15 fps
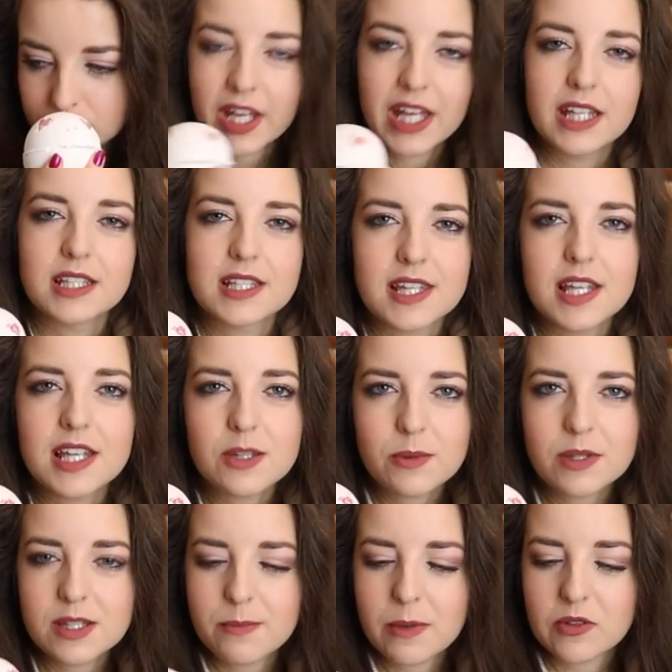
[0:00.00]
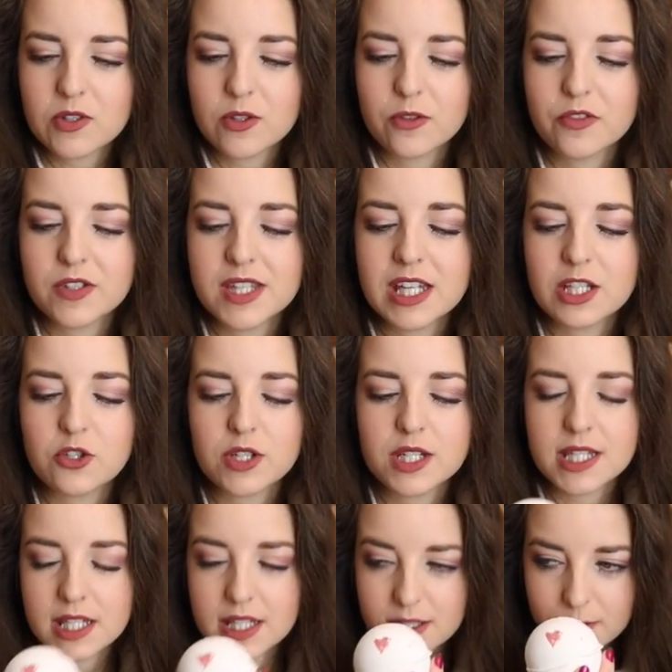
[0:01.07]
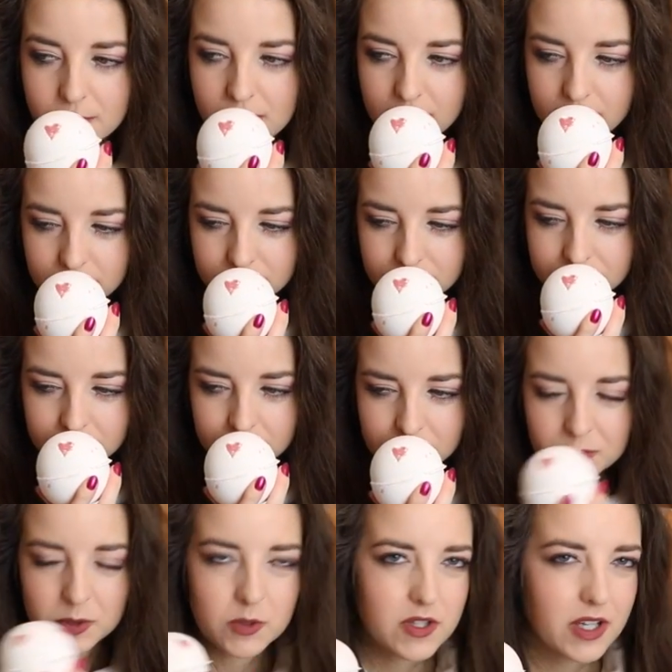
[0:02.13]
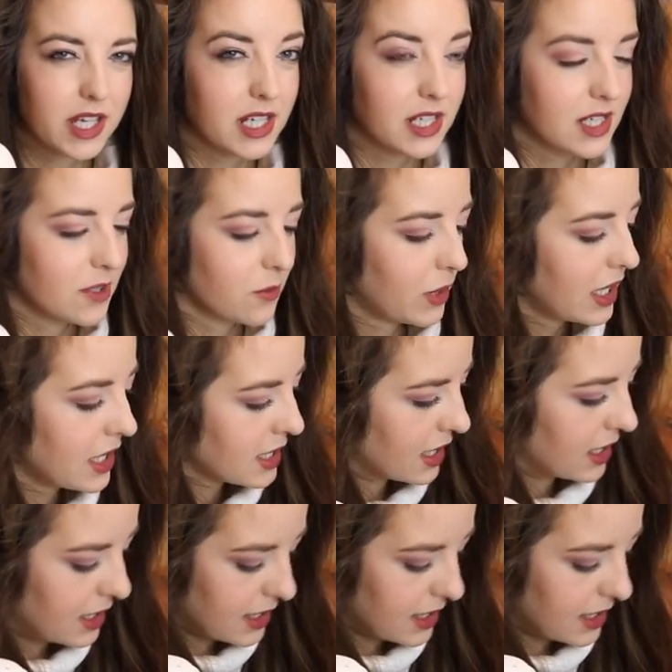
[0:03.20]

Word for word: Okay, so this one smells sort of citrusy as well, but also kind of sweet at